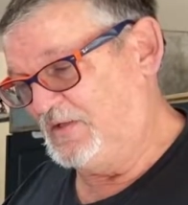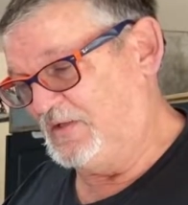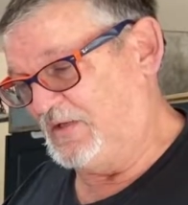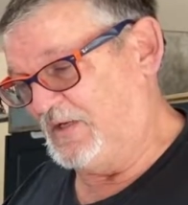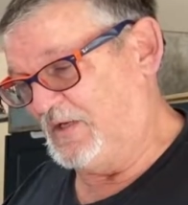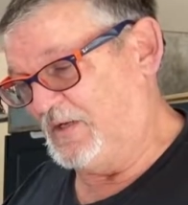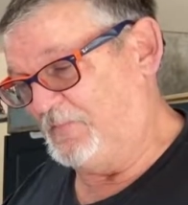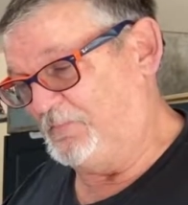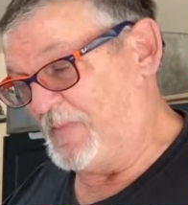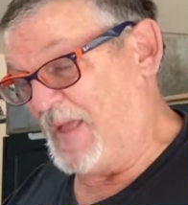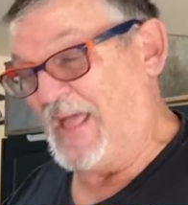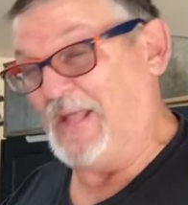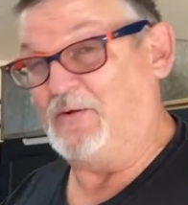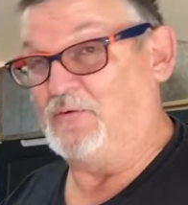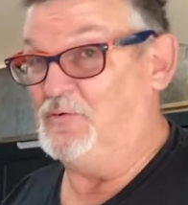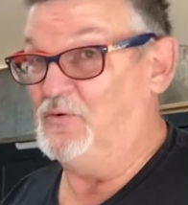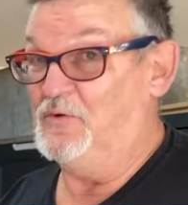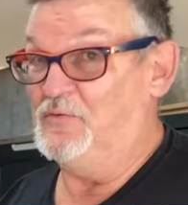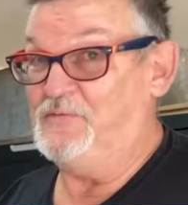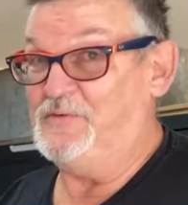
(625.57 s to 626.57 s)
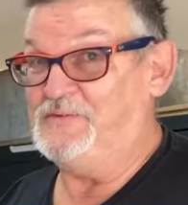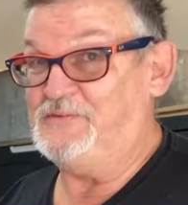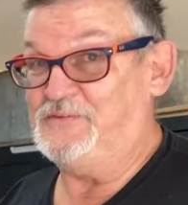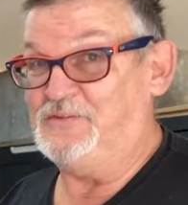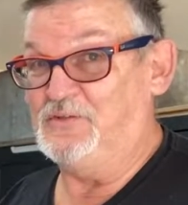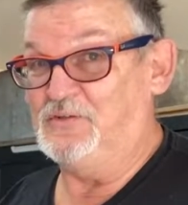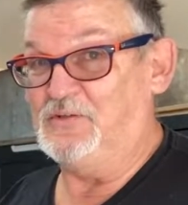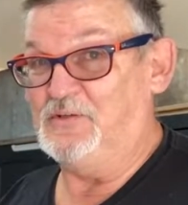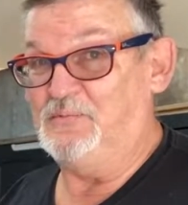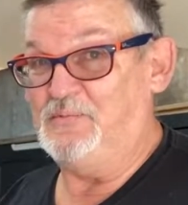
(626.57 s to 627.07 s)
I don't know if it's
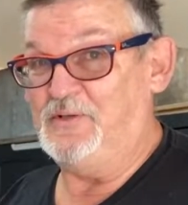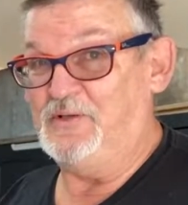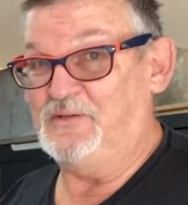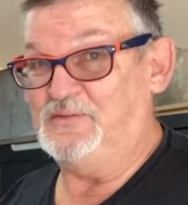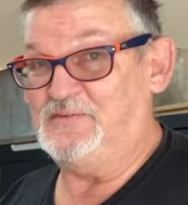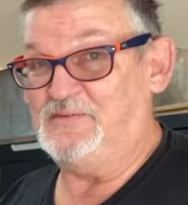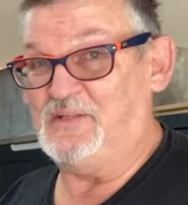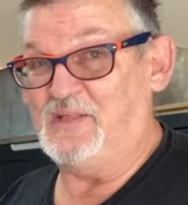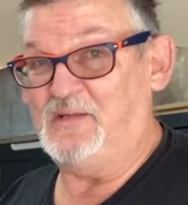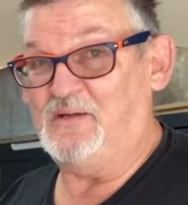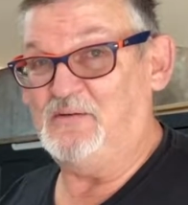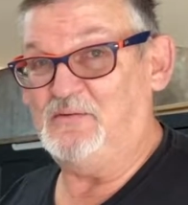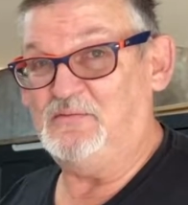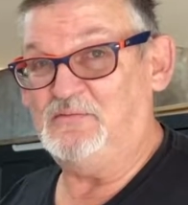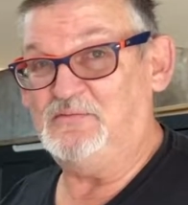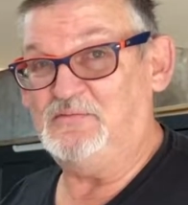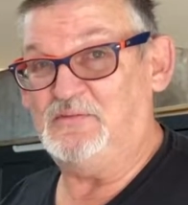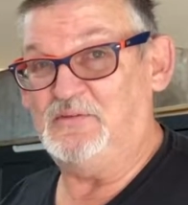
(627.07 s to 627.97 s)
still gonna be on sale.